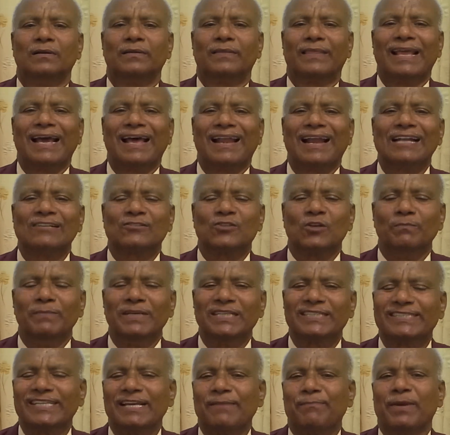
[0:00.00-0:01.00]
they are also
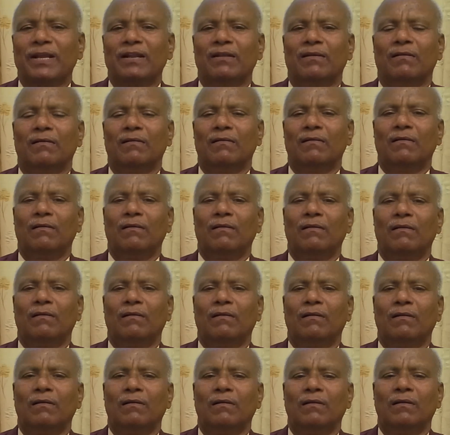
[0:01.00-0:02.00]
misshapen.
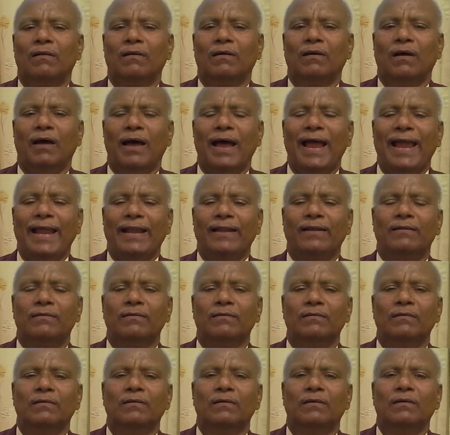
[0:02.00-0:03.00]
And
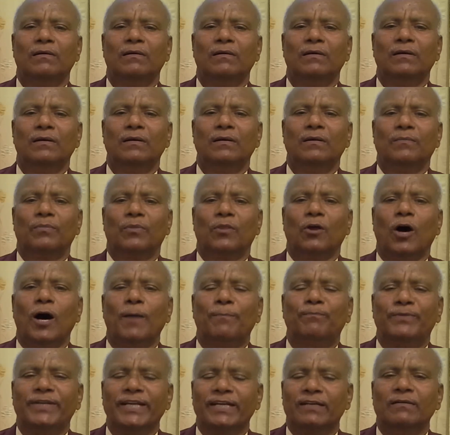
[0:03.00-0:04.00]
the
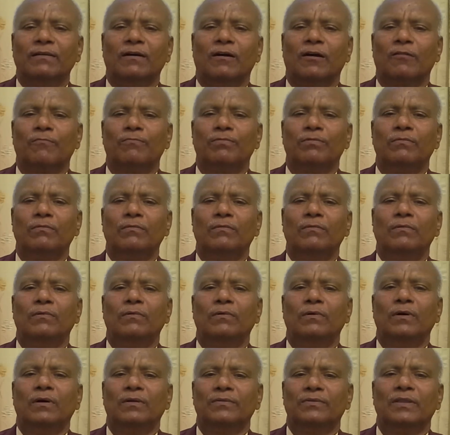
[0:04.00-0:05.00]
optic nerve,
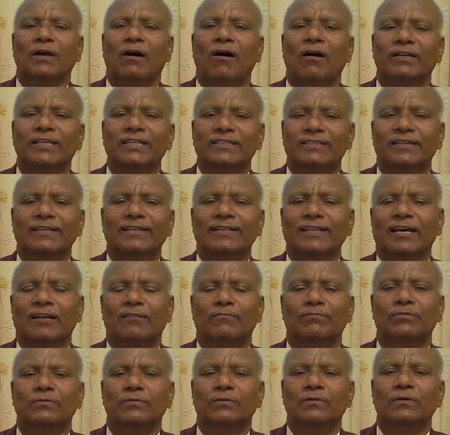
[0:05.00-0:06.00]
the auditory
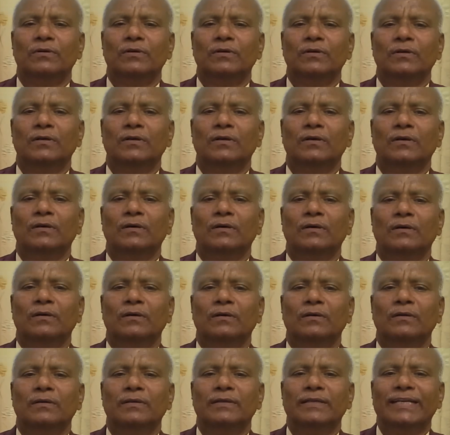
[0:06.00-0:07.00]
nerve,
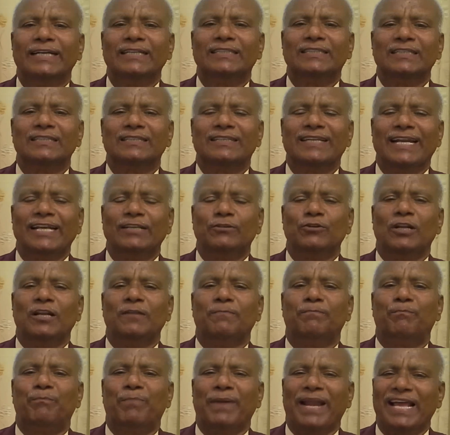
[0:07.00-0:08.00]
it is
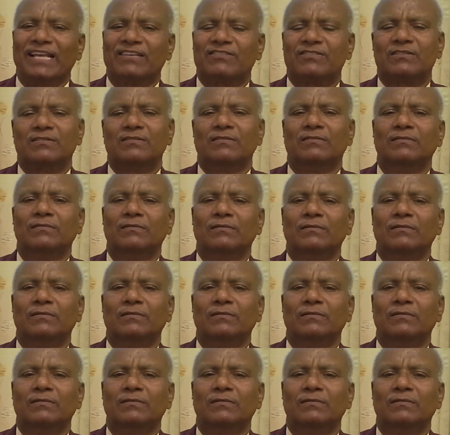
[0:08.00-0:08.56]
gradually pressed